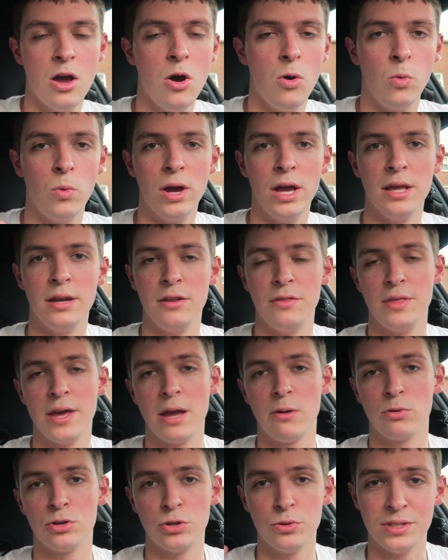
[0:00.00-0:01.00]
when
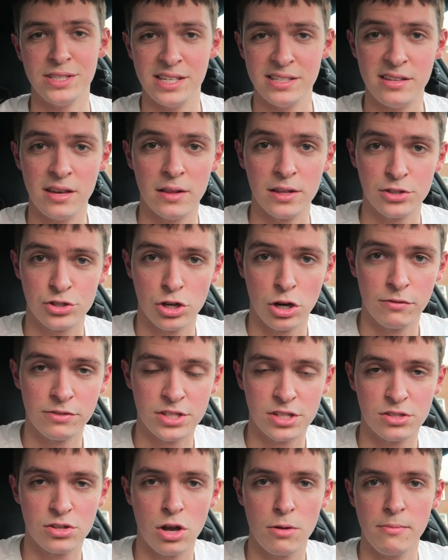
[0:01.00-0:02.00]
they were doing detailing
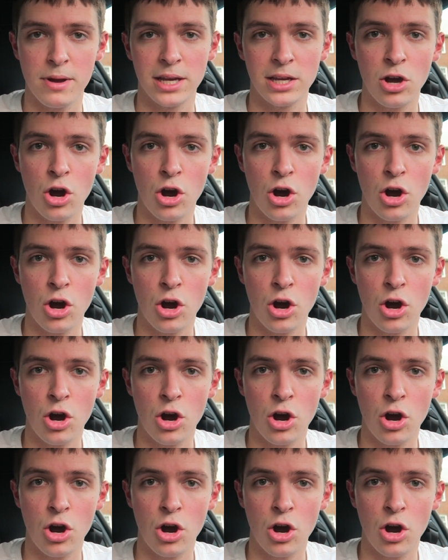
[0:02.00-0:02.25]
services on my